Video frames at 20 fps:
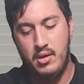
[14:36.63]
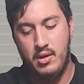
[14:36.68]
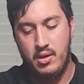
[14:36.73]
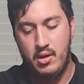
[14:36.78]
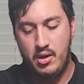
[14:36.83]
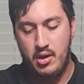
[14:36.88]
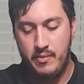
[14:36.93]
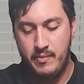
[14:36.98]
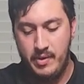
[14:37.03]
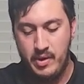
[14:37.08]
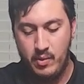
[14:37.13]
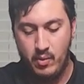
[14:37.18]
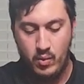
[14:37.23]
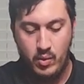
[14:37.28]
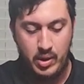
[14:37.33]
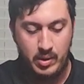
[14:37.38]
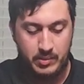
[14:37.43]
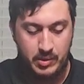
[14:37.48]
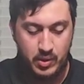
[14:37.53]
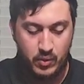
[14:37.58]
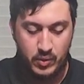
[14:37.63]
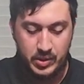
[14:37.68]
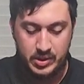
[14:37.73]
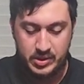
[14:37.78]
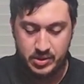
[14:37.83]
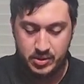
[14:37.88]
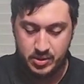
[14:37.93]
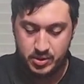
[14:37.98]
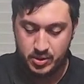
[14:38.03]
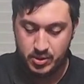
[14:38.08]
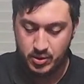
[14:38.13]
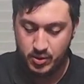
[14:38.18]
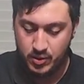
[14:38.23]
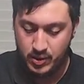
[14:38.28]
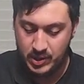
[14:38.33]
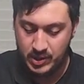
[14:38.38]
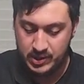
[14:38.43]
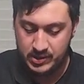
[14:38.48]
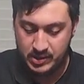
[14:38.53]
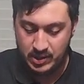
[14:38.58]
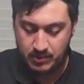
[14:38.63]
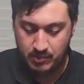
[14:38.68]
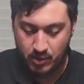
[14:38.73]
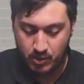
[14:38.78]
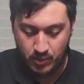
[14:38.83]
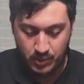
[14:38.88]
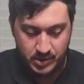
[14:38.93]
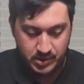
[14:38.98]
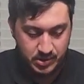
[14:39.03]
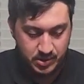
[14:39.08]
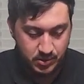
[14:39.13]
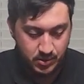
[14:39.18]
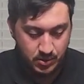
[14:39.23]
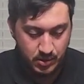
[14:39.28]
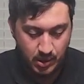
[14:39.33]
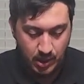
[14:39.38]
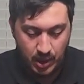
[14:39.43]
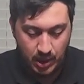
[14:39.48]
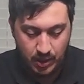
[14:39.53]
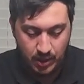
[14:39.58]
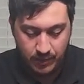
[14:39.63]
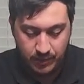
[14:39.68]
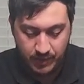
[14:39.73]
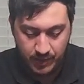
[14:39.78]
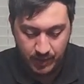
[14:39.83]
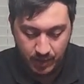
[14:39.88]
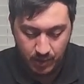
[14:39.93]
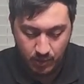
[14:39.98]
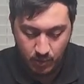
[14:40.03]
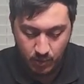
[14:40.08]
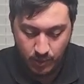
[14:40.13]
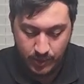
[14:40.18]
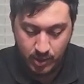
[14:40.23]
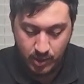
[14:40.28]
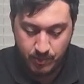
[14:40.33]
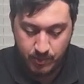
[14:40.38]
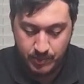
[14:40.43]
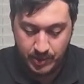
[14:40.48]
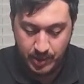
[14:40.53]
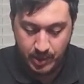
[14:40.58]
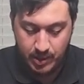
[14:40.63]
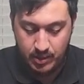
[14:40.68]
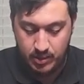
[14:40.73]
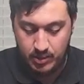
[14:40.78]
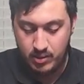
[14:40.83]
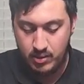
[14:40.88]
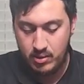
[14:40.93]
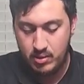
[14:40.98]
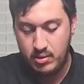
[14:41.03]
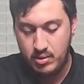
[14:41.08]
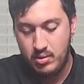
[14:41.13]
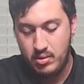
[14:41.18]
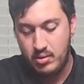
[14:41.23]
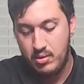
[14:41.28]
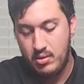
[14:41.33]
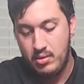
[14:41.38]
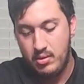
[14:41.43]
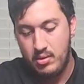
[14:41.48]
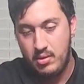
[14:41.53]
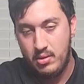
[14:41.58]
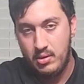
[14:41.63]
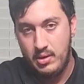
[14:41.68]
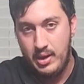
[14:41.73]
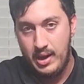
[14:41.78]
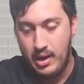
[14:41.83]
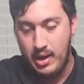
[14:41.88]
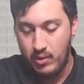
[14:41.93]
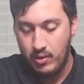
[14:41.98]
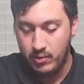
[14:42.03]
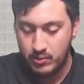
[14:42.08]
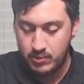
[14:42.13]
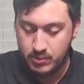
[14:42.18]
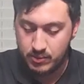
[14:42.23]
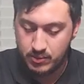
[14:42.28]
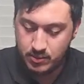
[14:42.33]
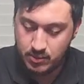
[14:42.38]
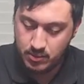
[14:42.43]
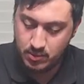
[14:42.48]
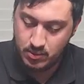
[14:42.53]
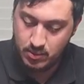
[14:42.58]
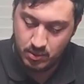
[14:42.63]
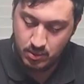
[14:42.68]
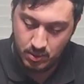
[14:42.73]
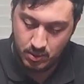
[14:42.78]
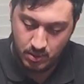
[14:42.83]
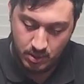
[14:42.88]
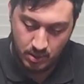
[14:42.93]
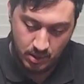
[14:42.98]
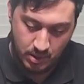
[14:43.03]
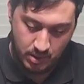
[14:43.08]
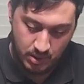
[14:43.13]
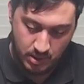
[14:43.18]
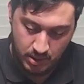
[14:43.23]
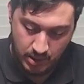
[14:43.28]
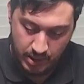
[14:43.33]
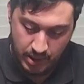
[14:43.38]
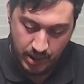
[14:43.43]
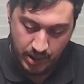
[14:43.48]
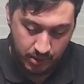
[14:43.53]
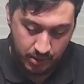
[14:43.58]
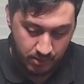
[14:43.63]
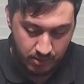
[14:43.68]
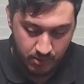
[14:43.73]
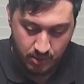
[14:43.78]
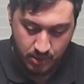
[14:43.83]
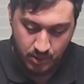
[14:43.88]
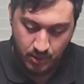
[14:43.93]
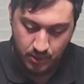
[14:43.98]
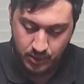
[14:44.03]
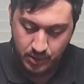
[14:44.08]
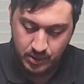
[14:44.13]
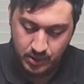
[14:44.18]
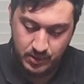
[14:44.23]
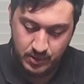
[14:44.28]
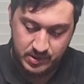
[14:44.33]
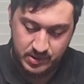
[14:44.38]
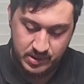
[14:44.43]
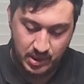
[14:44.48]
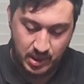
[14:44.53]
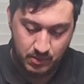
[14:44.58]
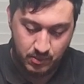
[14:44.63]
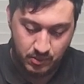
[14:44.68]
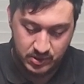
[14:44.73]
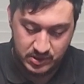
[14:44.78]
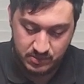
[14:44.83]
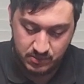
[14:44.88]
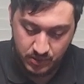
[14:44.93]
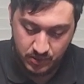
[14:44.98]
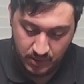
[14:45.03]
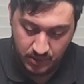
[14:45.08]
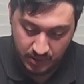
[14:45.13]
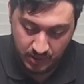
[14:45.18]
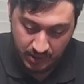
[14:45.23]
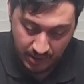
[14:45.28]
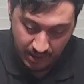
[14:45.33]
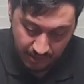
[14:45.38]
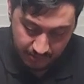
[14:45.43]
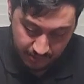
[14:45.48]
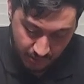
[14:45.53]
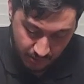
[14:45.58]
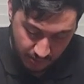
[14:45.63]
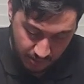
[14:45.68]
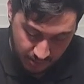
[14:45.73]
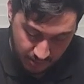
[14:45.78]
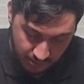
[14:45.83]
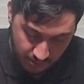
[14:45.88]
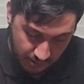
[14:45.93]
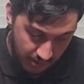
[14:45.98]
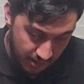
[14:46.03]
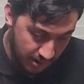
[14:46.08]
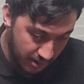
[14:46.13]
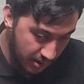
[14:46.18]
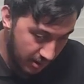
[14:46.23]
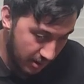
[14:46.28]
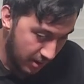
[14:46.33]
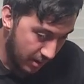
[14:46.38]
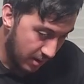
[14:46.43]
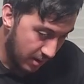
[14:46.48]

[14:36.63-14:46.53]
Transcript: Um, and what I'm going to do is I'm going to knock the rear pin out. And you know, you could do this a lot more smoother than I'm going to do it.